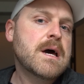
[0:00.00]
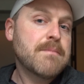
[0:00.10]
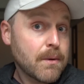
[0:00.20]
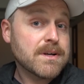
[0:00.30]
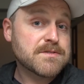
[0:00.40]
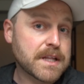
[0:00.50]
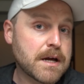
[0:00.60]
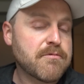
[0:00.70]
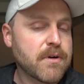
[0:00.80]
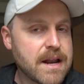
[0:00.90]
But I was feeling
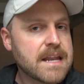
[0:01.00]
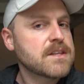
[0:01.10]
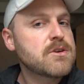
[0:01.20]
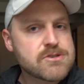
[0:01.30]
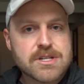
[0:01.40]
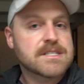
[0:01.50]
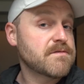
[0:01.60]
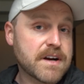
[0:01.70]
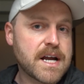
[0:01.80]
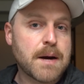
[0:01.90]
up for it, and usually it's a
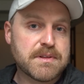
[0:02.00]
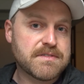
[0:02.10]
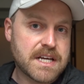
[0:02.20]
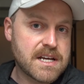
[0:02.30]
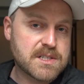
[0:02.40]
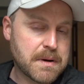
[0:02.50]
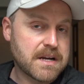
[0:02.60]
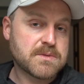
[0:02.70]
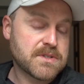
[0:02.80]
very uplifting experience,